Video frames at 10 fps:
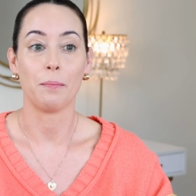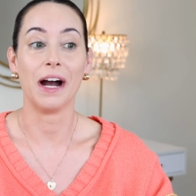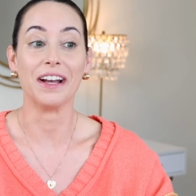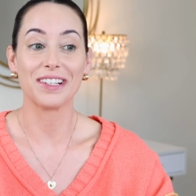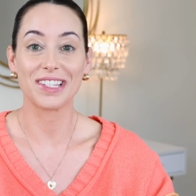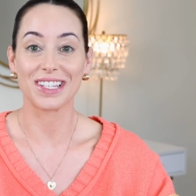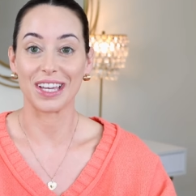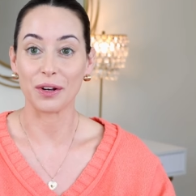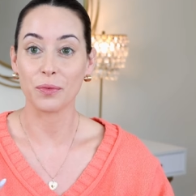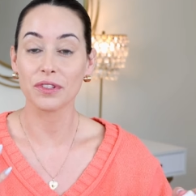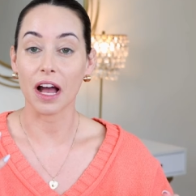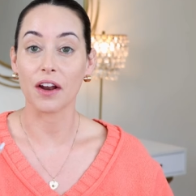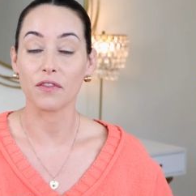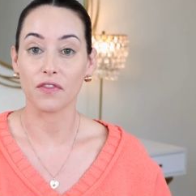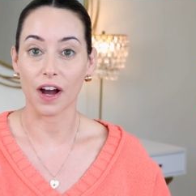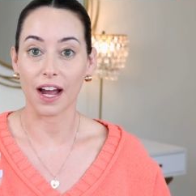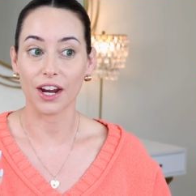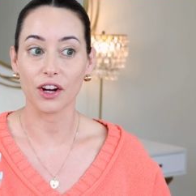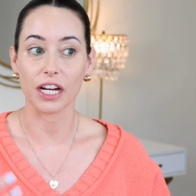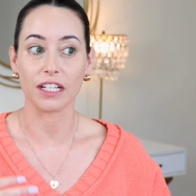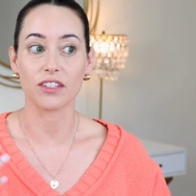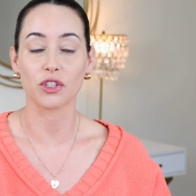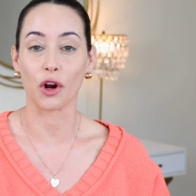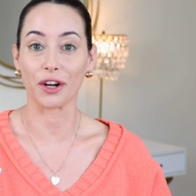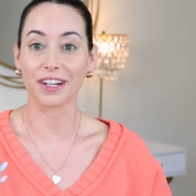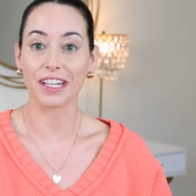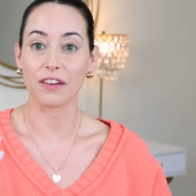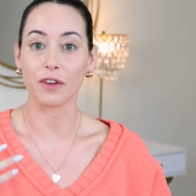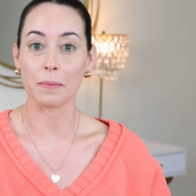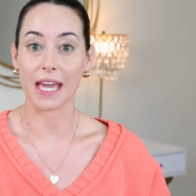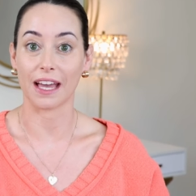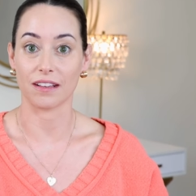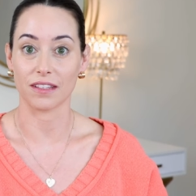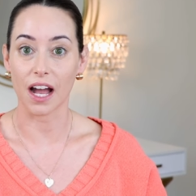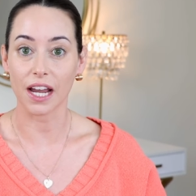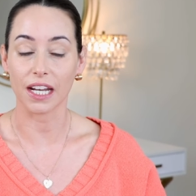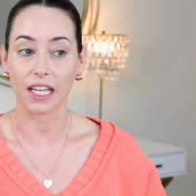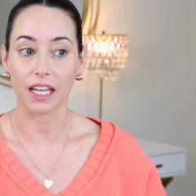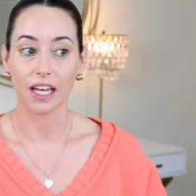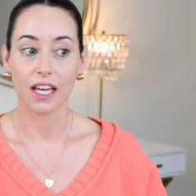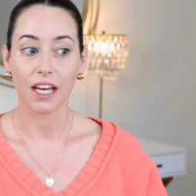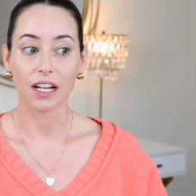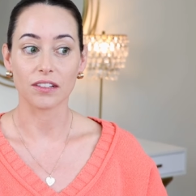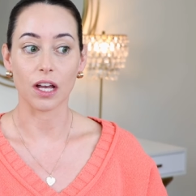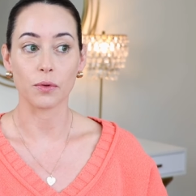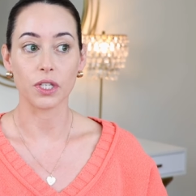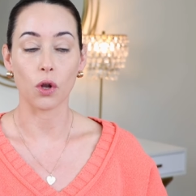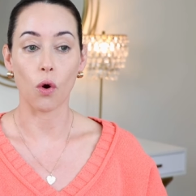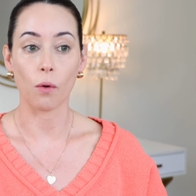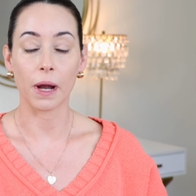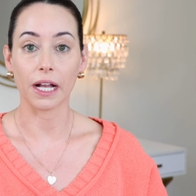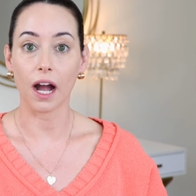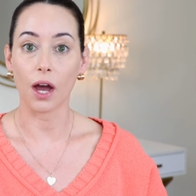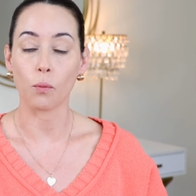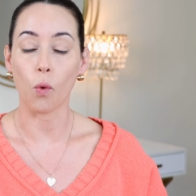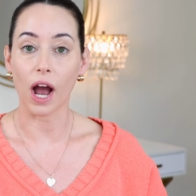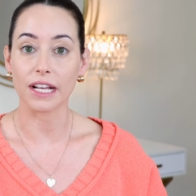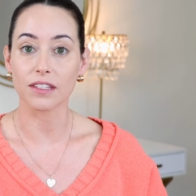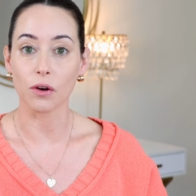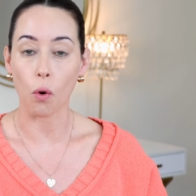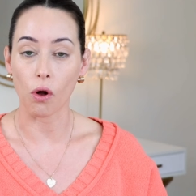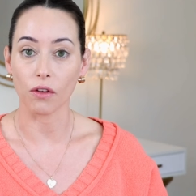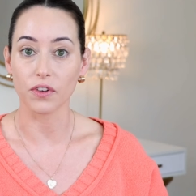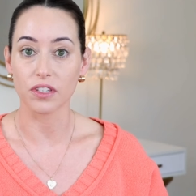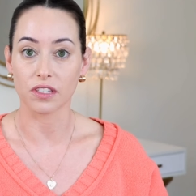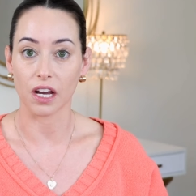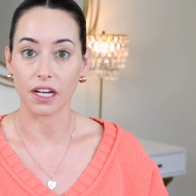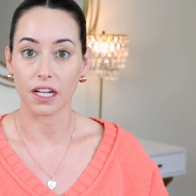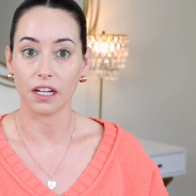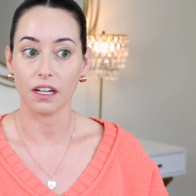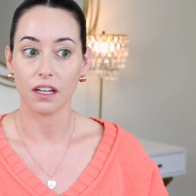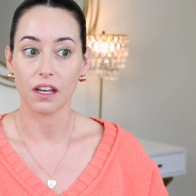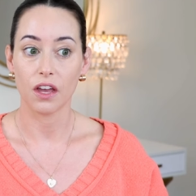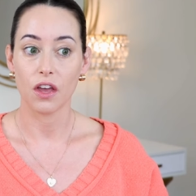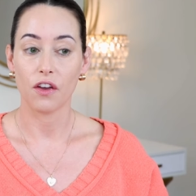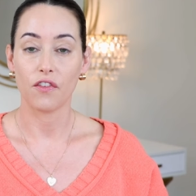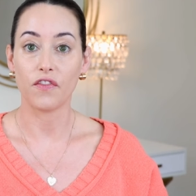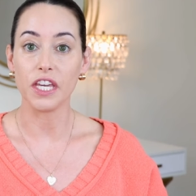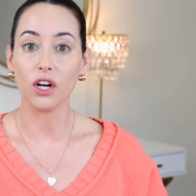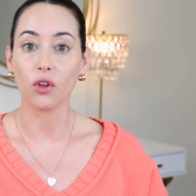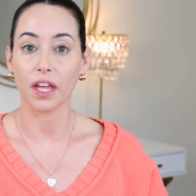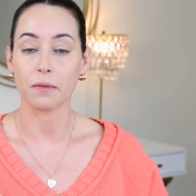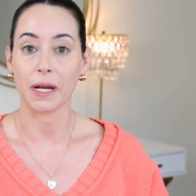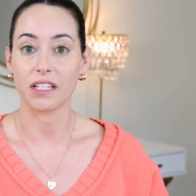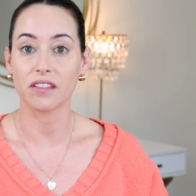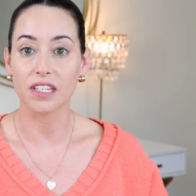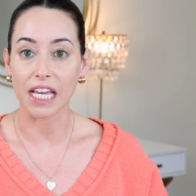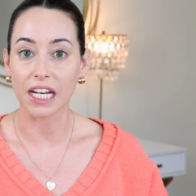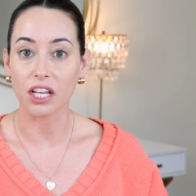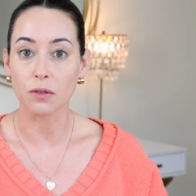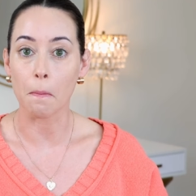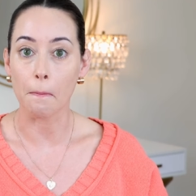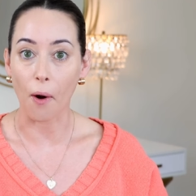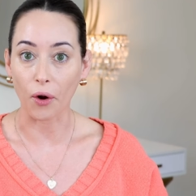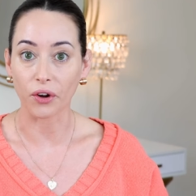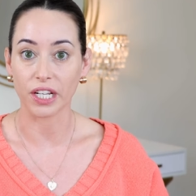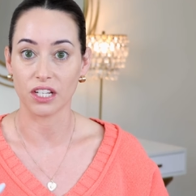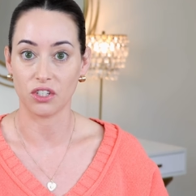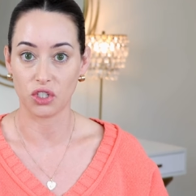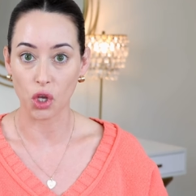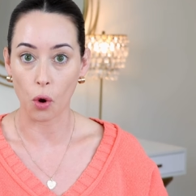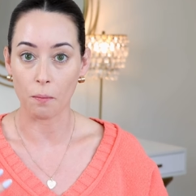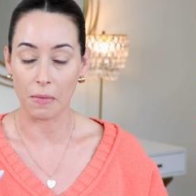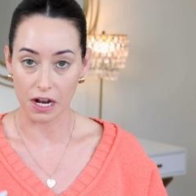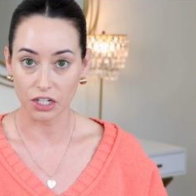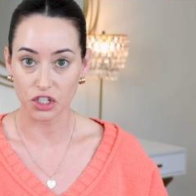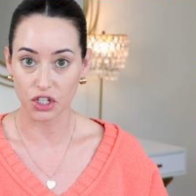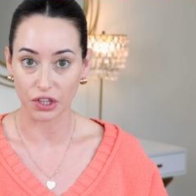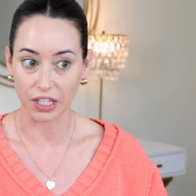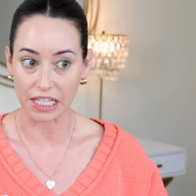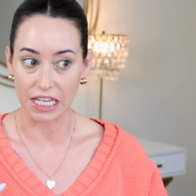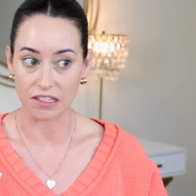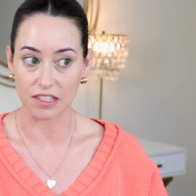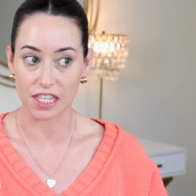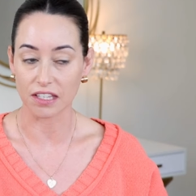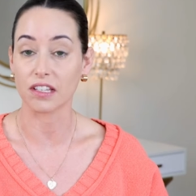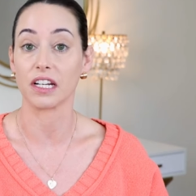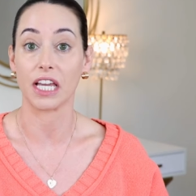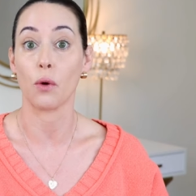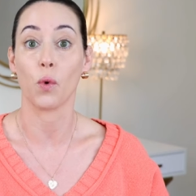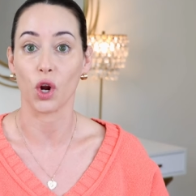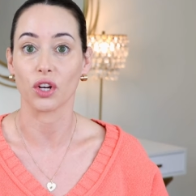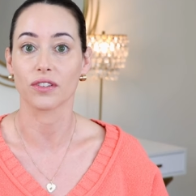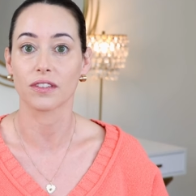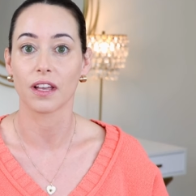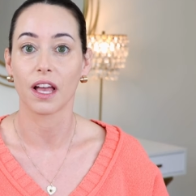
my skin was on fire and it started giving me anxiety because I was like, oh my God, why is it all of a sudden feel like my skin is burning so much? Like, is this gonna get worse?